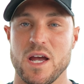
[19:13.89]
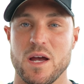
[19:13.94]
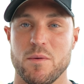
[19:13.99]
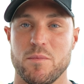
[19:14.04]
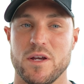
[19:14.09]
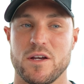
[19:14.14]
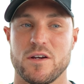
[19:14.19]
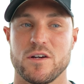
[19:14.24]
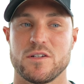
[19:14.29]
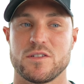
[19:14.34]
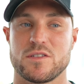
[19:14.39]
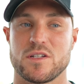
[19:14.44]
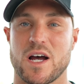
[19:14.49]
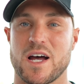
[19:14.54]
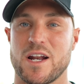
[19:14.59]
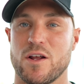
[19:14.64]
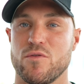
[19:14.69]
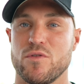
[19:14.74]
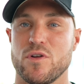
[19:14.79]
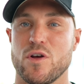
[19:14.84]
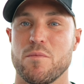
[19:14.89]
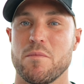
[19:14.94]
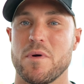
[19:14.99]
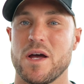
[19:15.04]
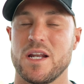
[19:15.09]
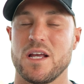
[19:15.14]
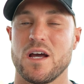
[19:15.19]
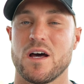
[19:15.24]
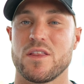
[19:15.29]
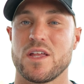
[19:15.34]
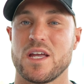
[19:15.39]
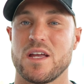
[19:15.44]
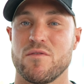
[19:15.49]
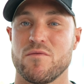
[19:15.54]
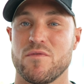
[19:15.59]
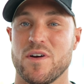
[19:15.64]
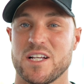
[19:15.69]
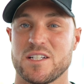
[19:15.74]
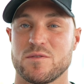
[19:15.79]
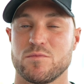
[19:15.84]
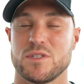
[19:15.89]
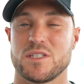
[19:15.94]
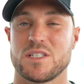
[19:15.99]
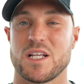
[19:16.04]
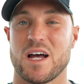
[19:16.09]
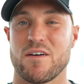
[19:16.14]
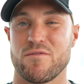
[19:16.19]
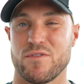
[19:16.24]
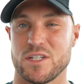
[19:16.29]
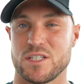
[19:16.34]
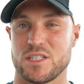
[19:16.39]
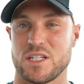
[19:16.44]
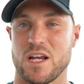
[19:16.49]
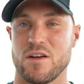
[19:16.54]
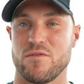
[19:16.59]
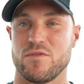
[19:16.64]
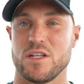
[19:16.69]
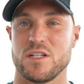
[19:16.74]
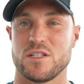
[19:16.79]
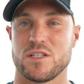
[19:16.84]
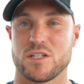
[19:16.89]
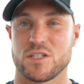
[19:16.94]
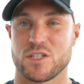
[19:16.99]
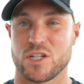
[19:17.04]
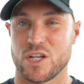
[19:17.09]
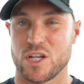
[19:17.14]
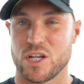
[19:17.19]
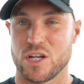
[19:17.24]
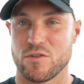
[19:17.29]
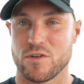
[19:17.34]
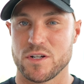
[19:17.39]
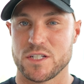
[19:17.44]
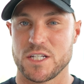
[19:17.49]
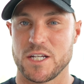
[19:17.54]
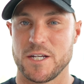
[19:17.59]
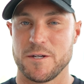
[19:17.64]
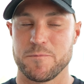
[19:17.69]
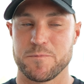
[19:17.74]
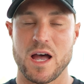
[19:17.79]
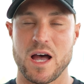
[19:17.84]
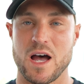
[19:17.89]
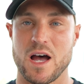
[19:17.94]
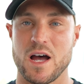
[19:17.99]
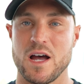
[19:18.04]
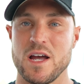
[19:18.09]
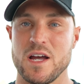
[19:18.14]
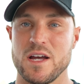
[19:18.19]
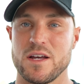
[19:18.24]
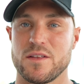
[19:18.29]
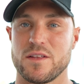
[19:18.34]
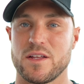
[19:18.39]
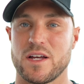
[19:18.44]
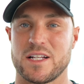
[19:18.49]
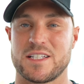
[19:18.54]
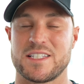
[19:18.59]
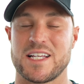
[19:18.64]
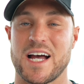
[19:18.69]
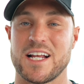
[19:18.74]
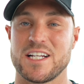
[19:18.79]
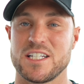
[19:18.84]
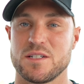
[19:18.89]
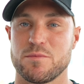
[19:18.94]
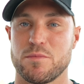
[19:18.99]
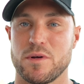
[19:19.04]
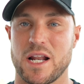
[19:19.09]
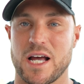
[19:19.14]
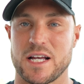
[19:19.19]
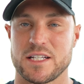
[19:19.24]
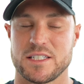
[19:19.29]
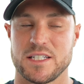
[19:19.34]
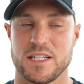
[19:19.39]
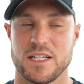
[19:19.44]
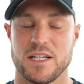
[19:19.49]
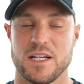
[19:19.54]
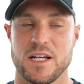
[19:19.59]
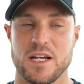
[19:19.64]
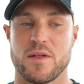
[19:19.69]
because I don't know many other investments that have the safeties, the security, a tangible asset,